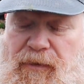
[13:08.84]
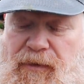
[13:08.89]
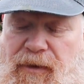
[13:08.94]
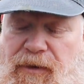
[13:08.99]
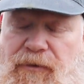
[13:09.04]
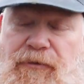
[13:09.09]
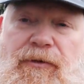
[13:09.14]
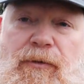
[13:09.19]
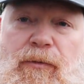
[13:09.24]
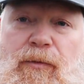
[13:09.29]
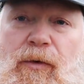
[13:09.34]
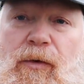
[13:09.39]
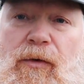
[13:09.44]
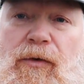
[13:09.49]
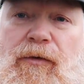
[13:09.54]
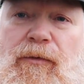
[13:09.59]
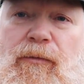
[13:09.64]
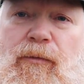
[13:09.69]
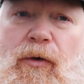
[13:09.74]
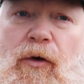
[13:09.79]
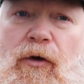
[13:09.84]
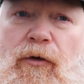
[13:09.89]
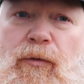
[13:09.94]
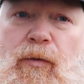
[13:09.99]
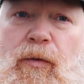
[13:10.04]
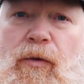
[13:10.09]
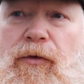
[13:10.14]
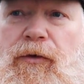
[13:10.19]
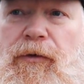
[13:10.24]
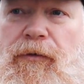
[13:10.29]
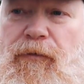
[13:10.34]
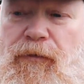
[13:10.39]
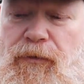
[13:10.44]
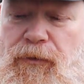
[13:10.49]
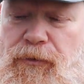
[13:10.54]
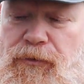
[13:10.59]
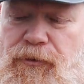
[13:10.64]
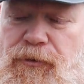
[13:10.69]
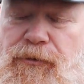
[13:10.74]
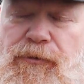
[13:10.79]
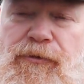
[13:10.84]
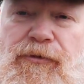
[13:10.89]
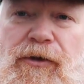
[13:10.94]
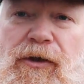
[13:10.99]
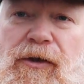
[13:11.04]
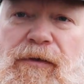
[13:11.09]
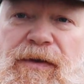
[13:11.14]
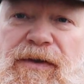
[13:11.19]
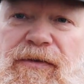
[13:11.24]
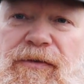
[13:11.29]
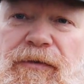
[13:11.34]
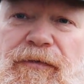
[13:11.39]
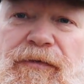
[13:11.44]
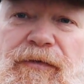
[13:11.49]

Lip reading: get your hot water for 2 servings of